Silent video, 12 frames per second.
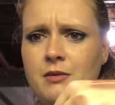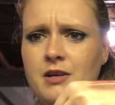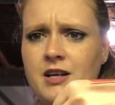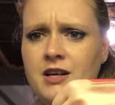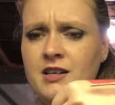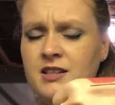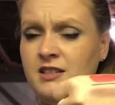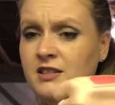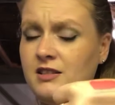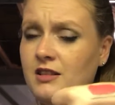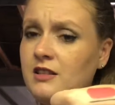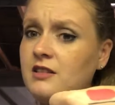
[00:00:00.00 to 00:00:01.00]

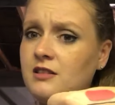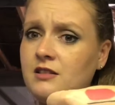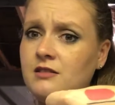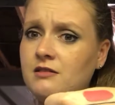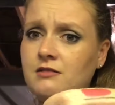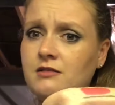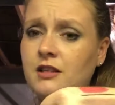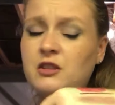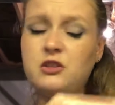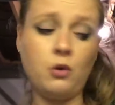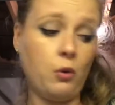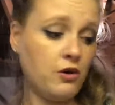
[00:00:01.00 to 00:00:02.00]
It's
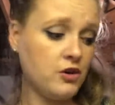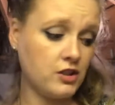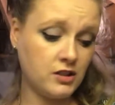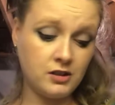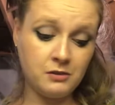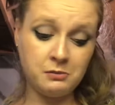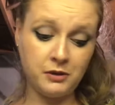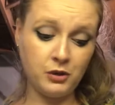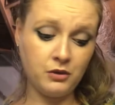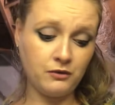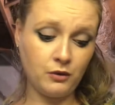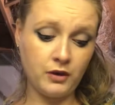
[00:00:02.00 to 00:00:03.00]
gorgeous. It's a
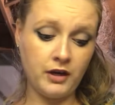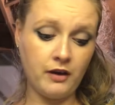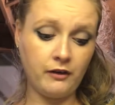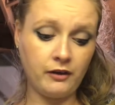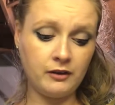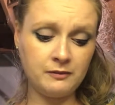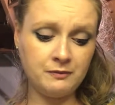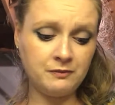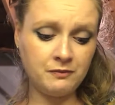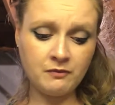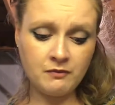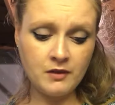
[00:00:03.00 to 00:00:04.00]
beautiful color.
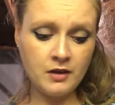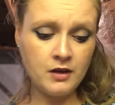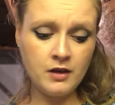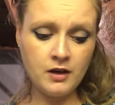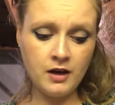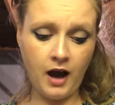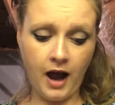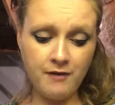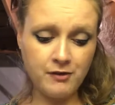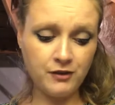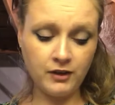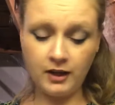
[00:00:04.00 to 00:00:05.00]
I have
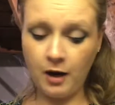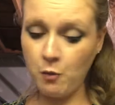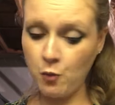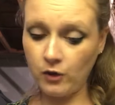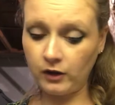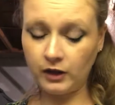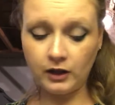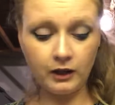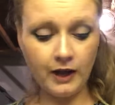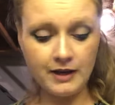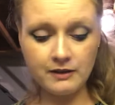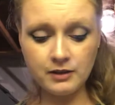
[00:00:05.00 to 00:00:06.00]
a feeling I'm really gonna
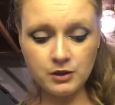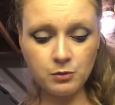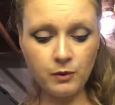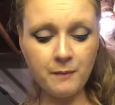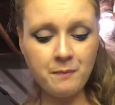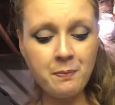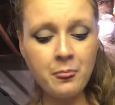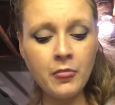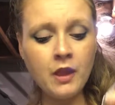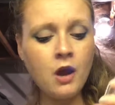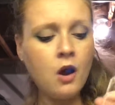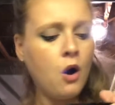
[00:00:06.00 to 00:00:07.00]
like this one
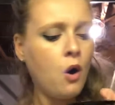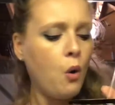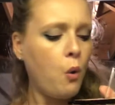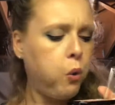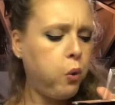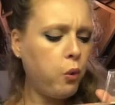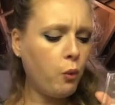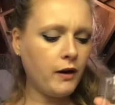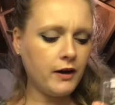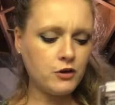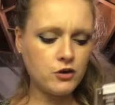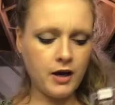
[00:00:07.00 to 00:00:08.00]
when
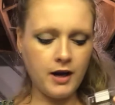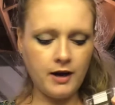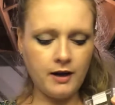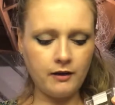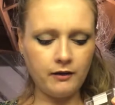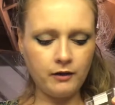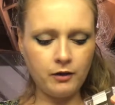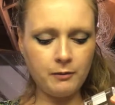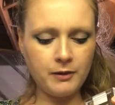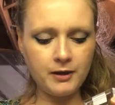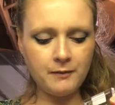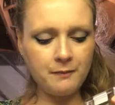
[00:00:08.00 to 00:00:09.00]
I try it out a little
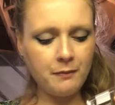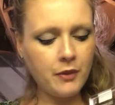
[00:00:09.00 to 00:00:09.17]
bit.